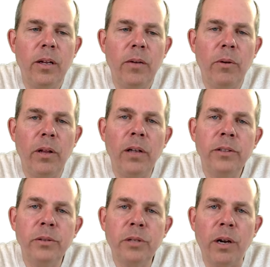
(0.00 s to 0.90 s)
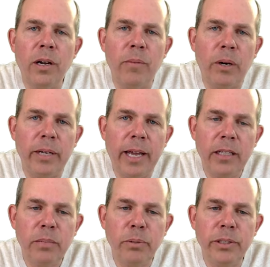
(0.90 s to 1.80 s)
We'll also talk about
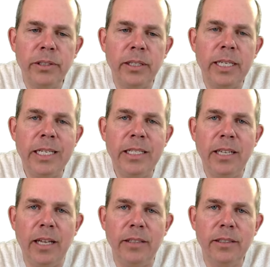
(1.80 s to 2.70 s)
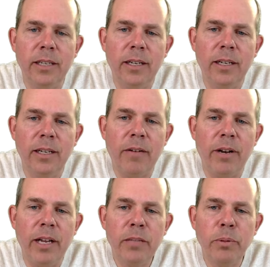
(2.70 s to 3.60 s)
explicit intents. Now,
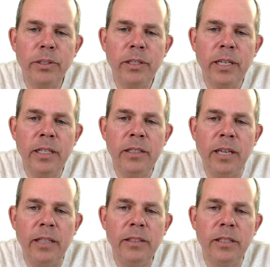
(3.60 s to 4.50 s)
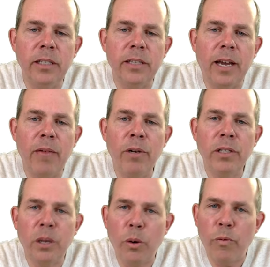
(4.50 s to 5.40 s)
an explicit intent says I
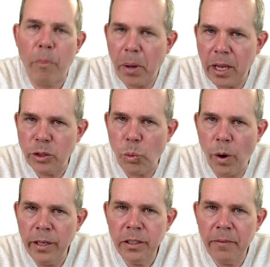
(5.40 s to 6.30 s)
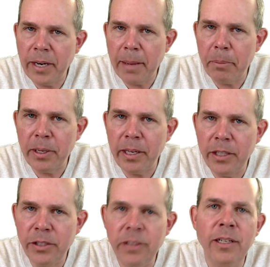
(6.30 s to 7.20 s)
want to go from page one of an
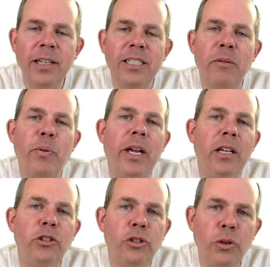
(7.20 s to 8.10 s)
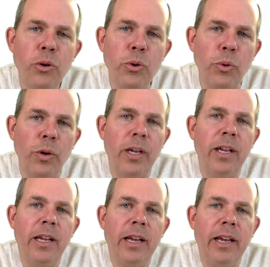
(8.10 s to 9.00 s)
application to page two.
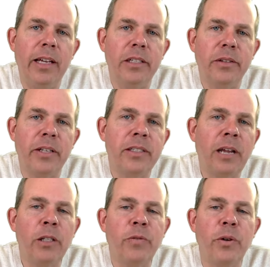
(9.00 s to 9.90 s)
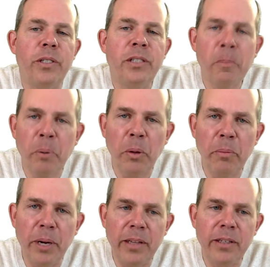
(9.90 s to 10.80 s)
And so that sounds very simple,
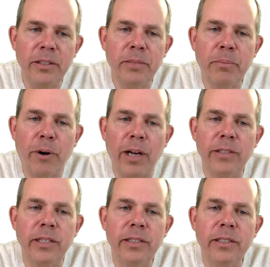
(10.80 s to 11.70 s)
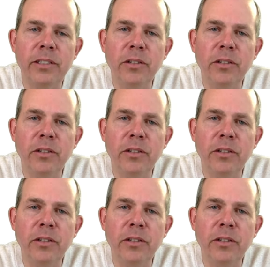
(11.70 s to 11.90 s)
but there's a process that